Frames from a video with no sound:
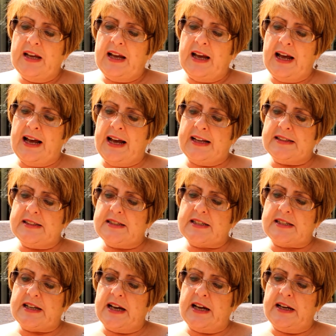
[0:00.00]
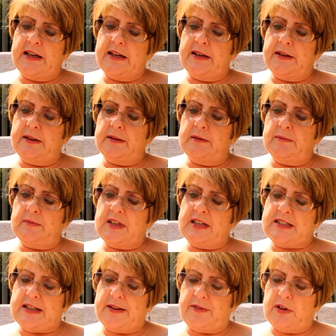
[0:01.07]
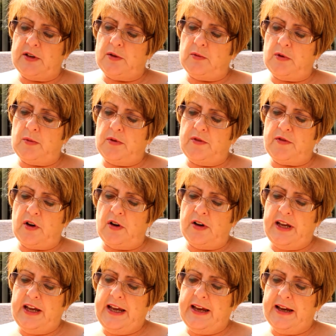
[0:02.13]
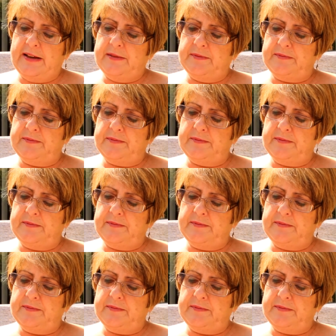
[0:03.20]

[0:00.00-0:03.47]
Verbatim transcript: And um, let's have a look what we've got here.